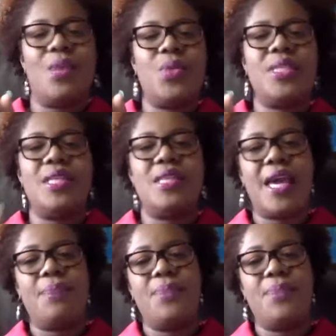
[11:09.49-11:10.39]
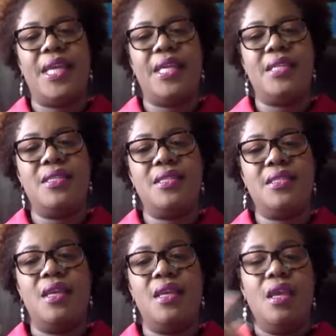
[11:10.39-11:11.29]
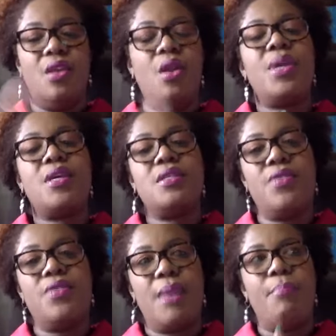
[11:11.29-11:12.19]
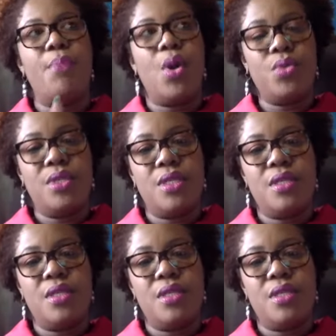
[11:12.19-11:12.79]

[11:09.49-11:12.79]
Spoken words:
We did the happy dance, not because of the amount,